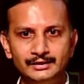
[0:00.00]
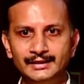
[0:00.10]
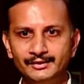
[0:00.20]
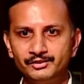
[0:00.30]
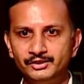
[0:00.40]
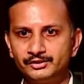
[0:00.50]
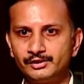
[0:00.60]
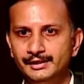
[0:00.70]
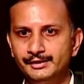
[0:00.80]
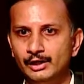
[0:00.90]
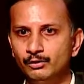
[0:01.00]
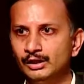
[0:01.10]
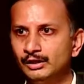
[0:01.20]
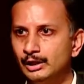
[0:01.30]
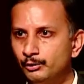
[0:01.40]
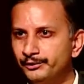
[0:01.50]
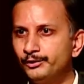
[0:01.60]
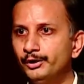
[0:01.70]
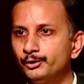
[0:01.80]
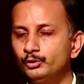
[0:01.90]
that exist right now? How are we
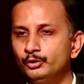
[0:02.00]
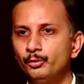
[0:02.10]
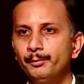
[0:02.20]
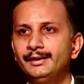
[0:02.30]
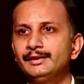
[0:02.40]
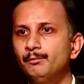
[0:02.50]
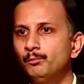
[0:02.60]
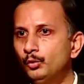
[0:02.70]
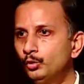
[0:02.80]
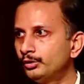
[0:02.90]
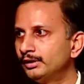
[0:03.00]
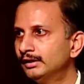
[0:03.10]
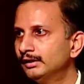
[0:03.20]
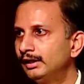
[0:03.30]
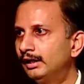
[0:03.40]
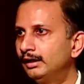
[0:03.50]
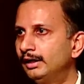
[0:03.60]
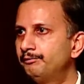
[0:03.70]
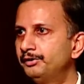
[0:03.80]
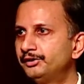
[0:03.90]
going to, you know, make them more
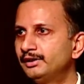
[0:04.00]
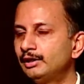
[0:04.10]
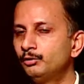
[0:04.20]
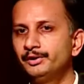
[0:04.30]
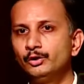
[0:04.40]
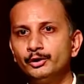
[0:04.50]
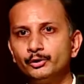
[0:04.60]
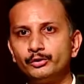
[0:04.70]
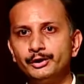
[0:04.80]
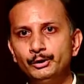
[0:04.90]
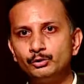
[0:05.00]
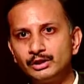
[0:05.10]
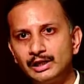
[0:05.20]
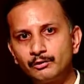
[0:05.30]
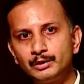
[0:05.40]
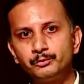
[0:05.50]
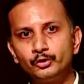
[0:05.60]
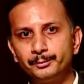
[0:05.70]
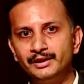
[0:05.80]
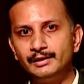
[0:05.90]
efficient? How are we going to reduce the carbon
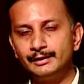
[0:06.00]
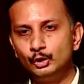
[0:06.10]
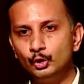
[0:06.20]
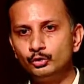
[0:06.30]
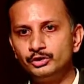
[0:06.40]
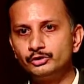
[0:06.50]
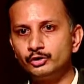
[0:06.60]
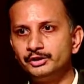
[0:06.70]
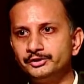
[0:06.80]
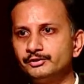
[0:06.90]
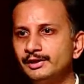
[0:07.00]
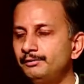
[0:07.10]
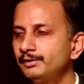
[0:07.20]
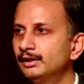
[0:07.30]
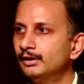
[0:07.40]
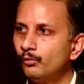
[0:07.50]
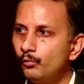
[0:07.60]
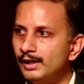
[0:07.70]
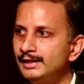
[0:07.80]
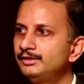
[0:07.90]
footprint that those installations have,
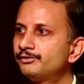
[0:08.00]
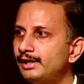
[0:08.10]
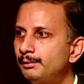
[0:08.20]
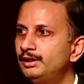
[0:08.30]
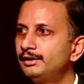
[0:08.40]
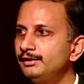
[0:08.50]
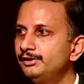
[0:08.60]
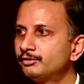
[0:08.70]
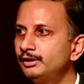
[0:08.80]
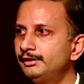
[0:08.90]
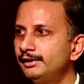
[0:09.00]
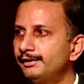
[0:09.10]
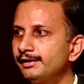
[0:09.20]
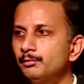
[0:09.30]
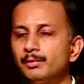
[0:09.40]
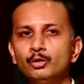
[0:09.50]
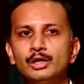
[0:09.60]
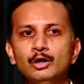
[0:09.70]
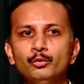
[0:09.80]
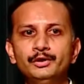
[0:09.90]
while simultaneously thinking about
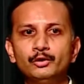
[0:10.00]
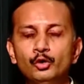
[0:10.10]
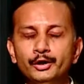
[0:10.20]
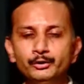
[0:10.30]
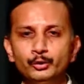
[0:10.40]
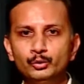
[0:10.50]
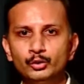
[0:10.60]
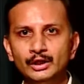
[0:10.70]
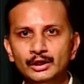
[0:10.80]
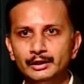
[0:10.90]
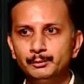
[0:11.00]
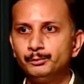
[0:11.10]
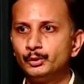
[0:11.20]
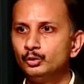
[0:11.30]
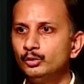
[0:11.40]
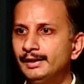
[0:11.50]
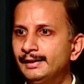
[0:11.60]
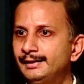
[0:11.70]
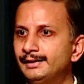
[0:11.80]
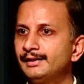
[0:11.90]
how we are going to improve and
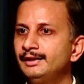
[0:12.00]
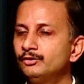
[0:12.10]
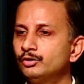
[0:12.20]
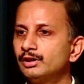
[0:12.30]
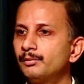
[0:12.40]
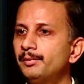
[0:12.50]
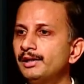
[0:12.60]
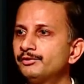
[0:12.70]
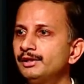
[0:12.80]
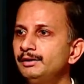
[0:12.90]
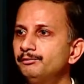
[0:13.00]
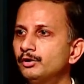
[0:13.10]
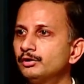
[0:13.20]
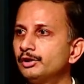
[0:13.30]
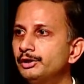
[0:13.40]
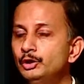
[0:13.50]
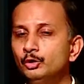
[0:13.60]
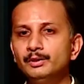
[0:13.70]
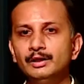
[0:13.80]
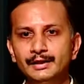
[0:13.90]
increase on the capacity for the
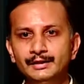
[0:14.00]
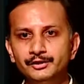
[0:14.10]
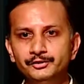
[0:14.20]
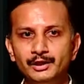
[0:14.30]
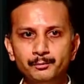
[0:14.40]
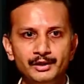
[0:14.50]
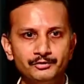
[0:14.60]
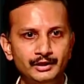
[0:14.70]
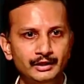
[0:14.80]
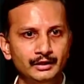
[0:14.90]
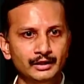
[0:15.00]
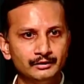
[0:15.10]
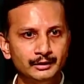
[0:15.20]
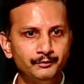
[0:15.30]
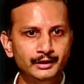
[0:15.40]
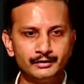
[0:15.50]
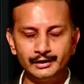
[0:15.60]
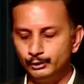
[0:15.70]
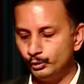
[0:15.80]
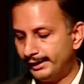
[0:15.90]
renewable energy capacity that we are
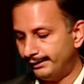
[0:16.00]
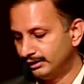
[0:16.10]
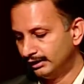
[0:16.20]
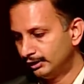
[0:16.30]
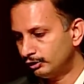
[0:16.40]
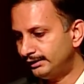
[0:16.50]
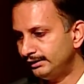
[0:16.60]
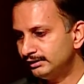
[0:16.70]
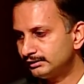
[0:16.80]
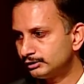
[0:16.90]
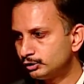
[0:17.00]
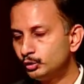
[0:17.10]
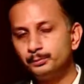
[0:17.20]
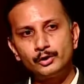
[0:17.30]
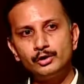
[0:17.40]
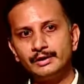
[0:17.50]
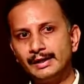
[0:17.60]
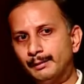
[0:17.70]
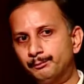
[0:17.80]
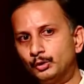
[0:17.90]
trying to add? So I think this two-pronged
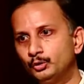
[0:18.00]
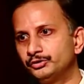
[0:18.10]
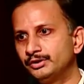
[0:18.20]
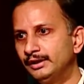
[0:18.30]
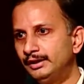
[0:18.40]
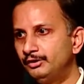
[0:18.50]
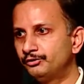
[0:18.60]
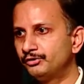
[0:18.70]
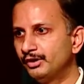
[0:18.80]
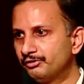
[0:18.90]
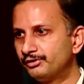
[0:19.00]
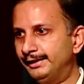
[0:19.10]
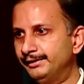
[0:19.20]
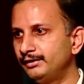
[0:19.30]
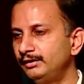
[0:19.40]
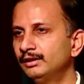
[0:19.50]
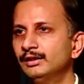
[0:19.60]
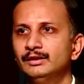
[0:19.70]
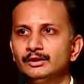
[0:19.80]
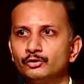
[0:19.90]
approach is central.
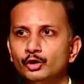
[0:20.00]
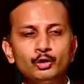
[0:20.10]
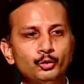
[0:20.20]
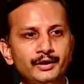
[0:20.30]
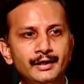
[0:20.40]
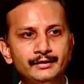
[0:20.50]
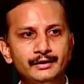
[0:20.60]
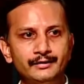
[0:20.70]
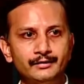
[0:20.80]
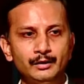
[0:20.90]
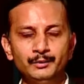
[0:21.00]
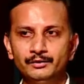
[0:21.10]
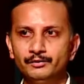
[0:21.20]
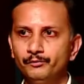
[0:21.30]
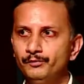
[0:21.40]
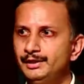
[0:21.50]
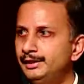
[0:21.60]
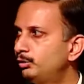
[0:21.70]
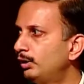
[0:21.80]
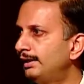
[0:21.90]
So how do we get there? I mean, we
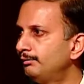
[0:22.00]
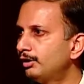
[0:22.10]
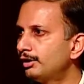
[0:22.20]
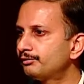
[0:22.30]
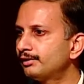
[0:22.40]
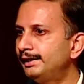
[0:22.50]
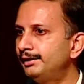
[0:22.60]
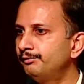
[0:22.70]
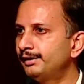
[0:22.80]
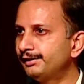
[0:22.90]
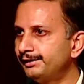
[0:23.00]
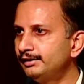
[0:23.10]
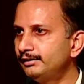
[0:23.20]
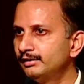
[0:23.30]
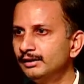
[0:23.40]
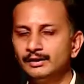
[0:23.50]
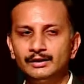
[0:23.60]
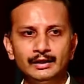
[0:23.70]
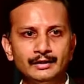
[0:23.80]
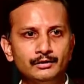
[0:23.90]
need to have a lot of scientific rigor
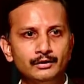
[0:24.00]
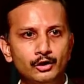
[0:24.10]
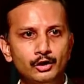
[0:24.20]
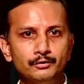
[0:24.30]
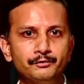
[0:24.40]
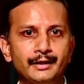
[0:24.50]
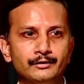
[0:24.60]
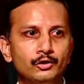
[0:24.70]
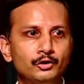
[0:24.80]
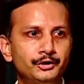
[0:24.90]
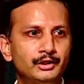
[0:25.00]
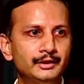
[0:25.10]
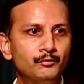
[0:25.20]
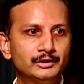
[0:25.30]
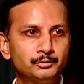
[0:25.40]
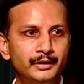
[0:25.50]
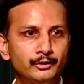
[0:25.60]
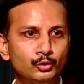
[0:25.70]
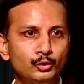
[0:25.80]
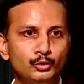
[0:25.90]
and a lot of technological
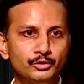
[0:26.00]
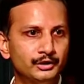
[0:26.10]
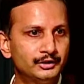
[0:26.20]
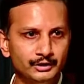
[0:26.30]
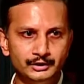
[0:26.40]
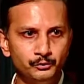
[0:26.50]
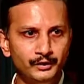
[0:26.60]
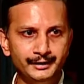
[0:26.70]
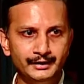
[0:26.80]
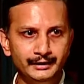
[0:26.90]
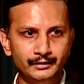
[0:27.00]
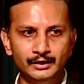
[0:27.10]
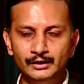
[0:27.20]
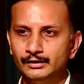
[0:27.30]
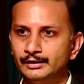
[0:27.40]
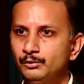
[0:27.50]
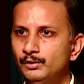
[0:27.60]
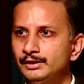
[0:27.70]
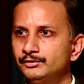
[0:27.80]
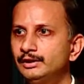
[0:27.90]
investment to do this. It's very clear.
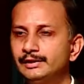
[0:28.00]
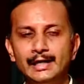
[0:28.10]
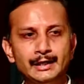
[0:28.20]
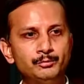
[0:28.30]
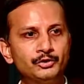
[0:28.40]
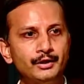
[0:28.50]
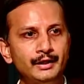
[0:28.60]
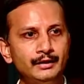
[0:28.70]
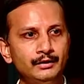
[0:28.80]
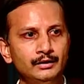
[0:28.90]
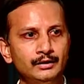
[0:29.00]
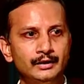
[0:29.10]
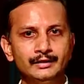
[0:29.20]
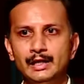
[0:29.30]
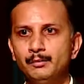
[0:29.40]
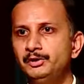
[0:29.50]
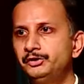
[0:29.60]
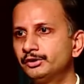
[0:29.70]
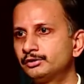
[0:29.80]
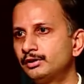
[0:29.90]
Otherwise, the time scale and the
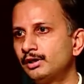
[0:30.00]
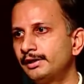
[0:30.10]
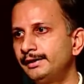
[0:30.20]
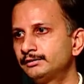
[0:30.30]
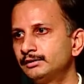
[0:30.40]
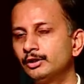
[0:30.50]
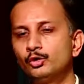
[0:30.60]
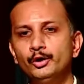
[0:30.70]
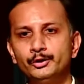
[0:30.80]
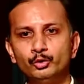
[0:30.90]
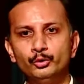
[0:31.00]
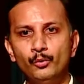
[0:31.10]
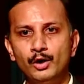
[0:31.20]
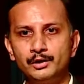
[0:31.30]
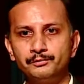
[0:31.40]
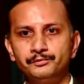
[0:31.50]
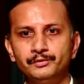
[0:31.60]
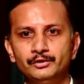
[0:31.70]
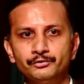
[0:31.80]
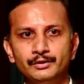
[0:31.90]
ambitious targets are going to dwarf
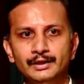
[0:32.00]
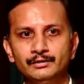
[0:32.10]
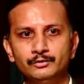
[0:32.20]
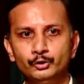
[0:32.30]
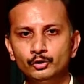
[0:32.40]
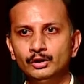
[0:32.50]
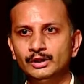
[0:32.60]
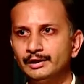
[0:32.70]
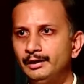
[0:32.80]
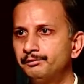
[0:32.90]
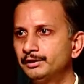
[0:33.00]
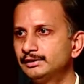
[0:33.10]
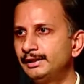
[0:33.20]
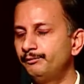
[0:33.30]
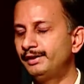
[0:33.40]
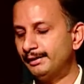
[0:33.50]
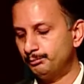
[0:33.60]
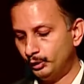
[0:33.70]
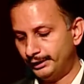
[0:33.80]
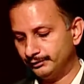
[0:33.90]
us and, you know, the efforts that we can
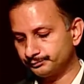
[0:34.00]
put in.